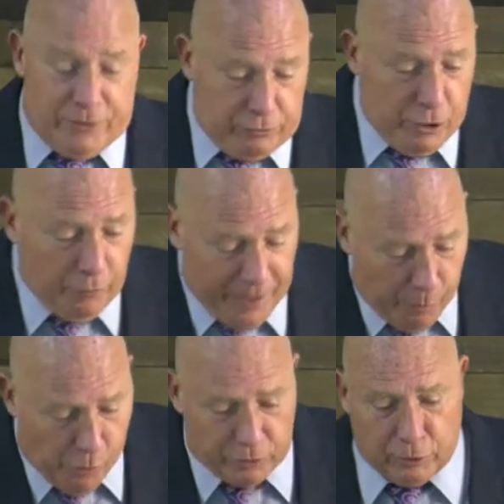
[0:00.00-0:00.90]
You know that
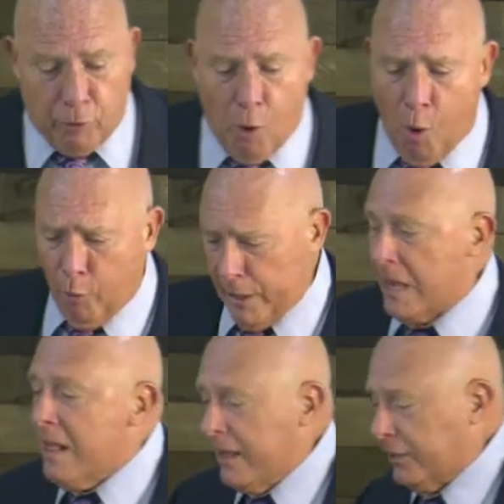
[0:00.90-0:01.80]
word glory
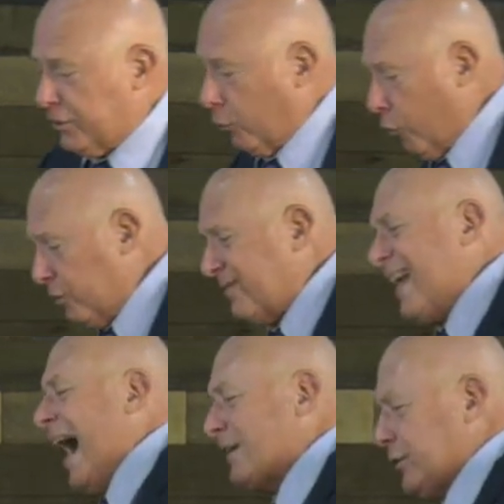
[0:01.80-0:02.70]
is the word
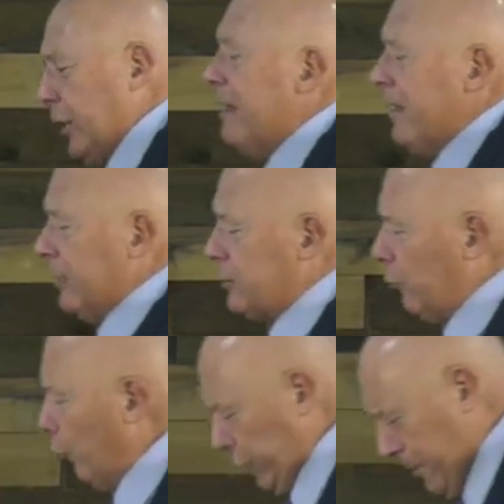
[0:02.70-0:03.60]
doxa, it's the
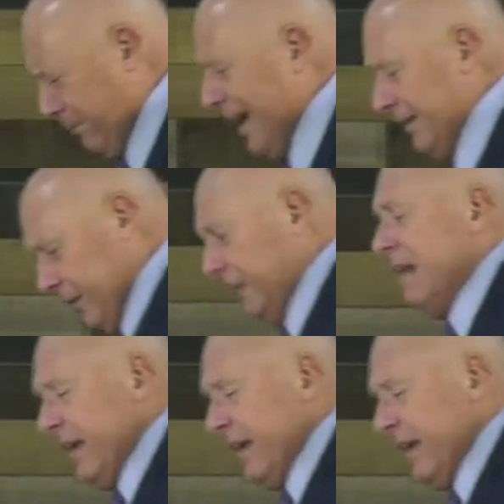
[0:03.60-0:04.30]
word opinion.